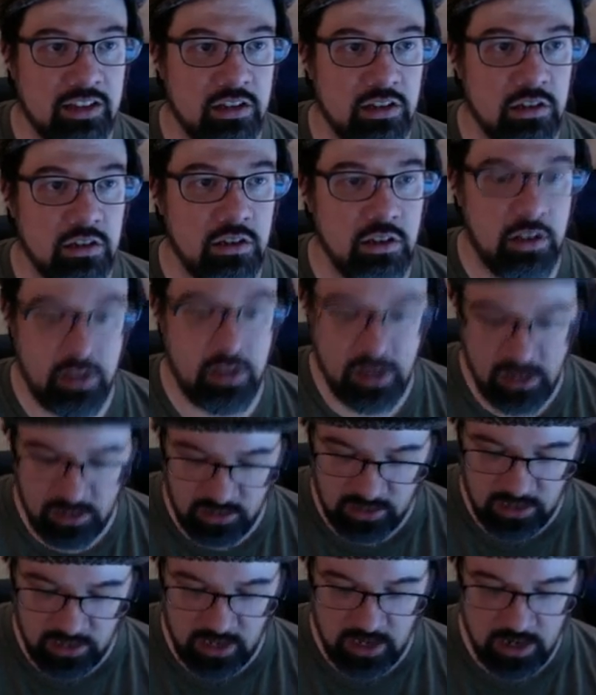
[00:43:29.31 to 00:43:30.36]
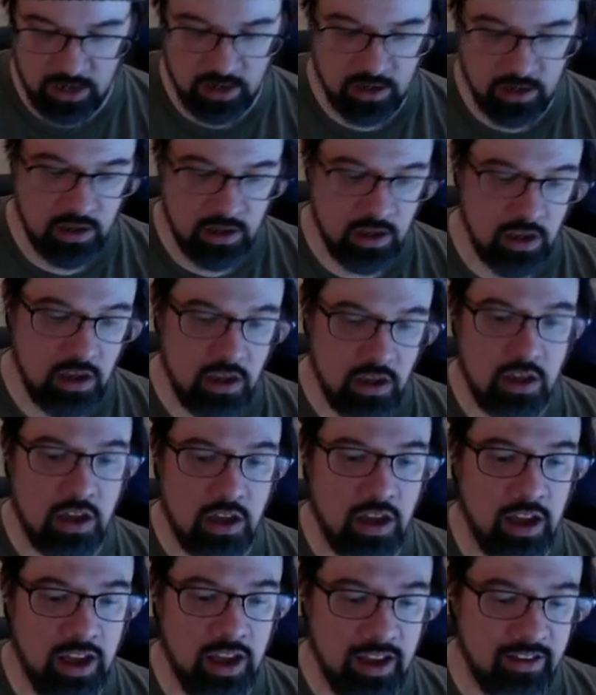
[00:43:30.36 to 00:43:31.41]
on each side. I
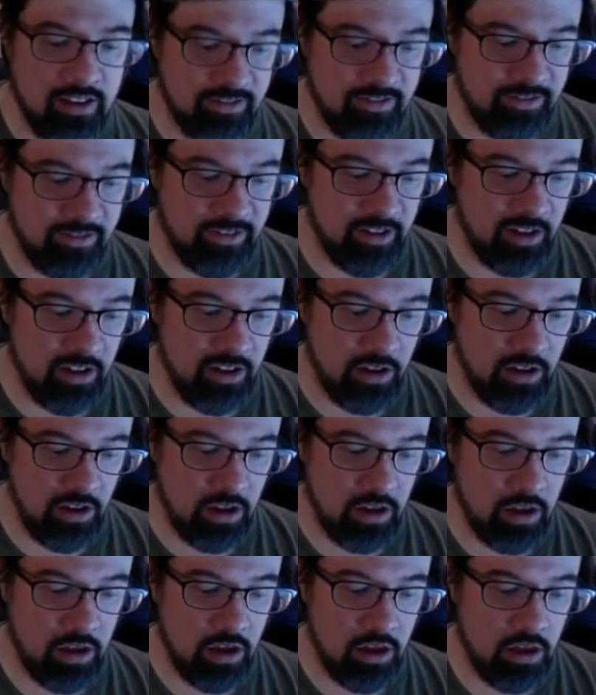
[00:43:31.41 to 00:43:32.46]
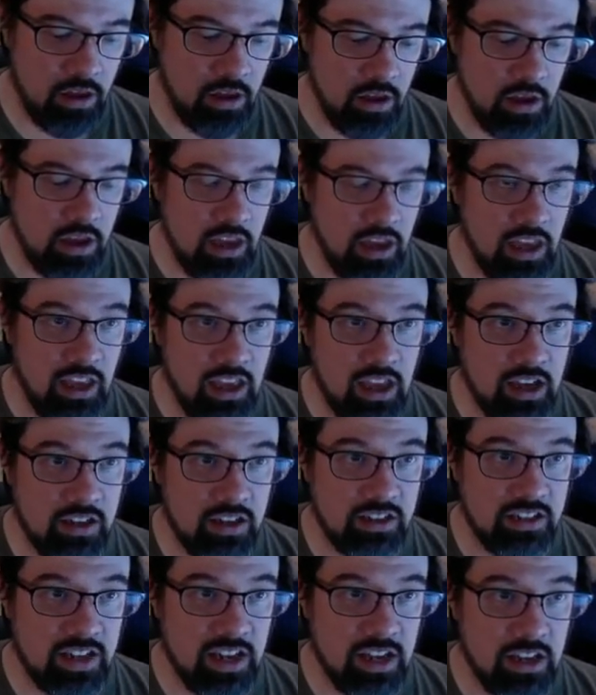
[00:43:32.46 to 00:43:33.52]
have a
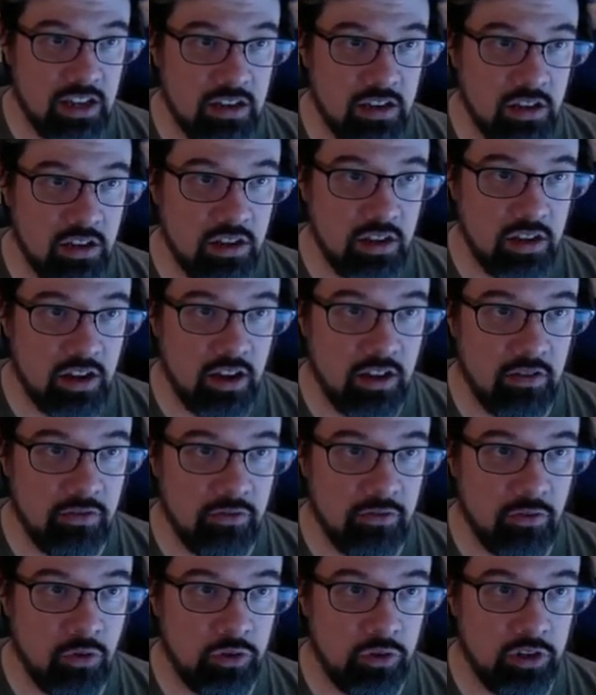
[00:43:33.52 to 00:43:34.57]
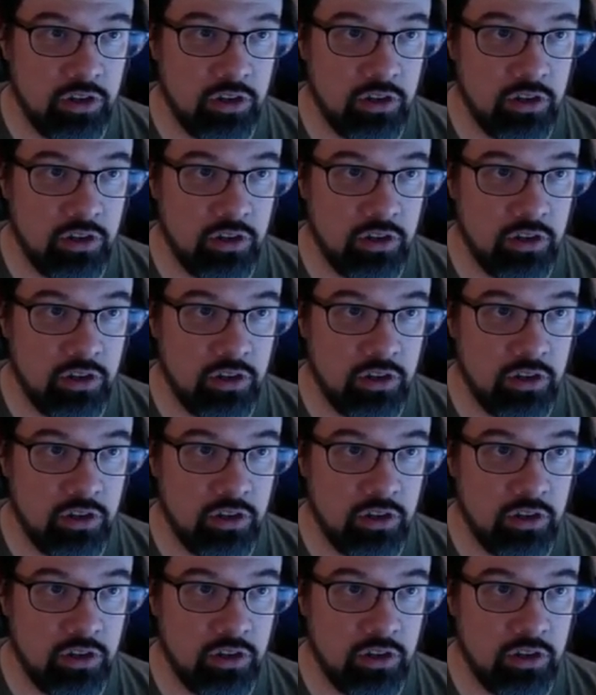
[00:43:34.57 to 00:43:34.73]
kickstand that I have folded